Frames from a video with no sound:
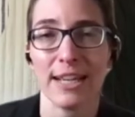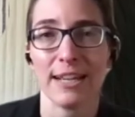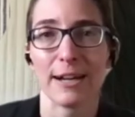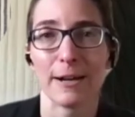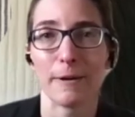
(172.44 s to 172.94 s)

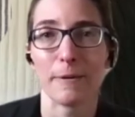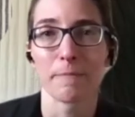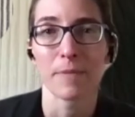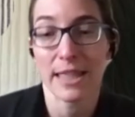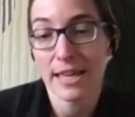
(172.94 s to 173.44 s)

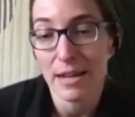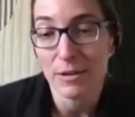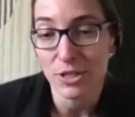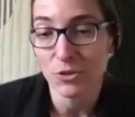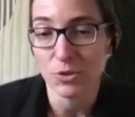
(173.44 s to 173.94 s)
Um, and then I
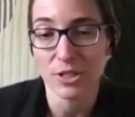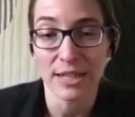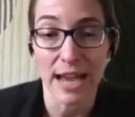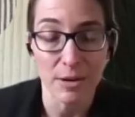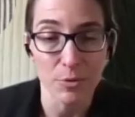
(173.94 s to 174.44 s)
was interested in
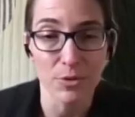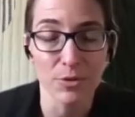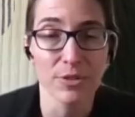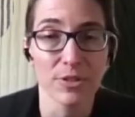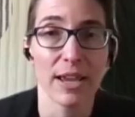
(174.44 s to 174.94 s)

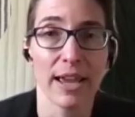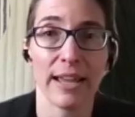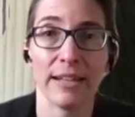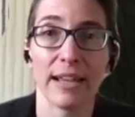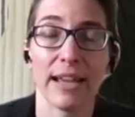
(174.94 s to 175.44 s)
animals
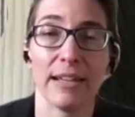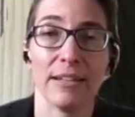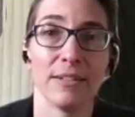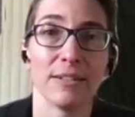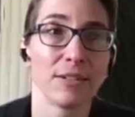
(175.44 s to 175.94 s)
and
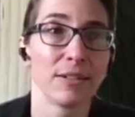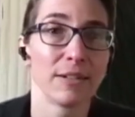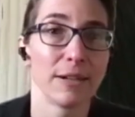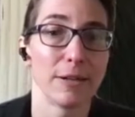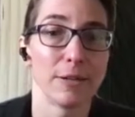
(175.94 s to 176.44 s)
and
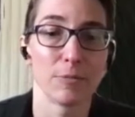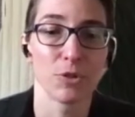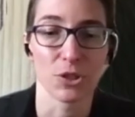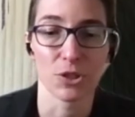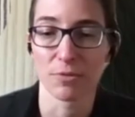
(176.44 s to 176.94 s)
uh,
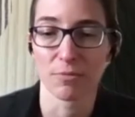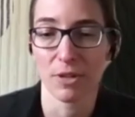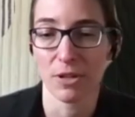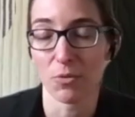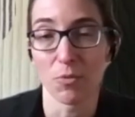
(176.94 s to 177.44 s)
just
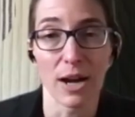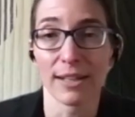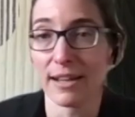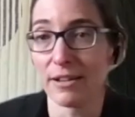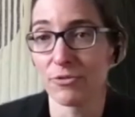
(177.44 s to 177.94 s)
you know
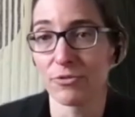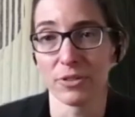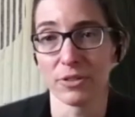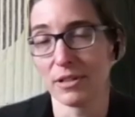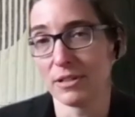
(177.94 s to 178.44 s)
wildlife
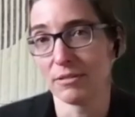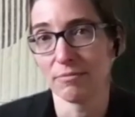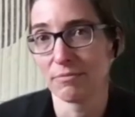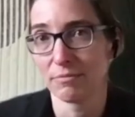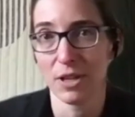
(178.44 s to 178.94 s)
and and
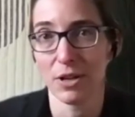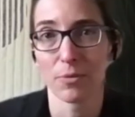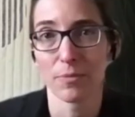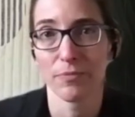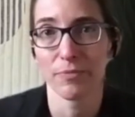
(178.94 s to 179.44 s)
you know
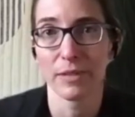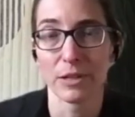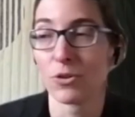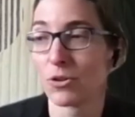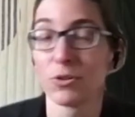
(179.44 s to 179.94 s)

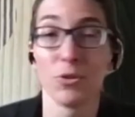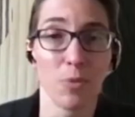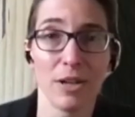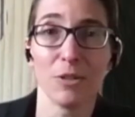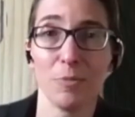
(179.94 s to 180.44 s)
little girl mm-hmm. who
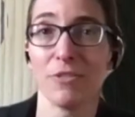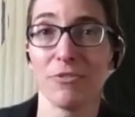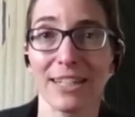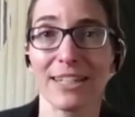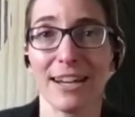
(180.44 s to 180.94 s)
wanted to be a
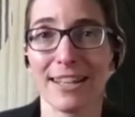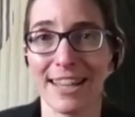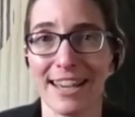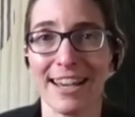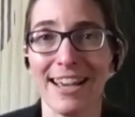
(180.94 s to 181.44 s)
vet kind of thing.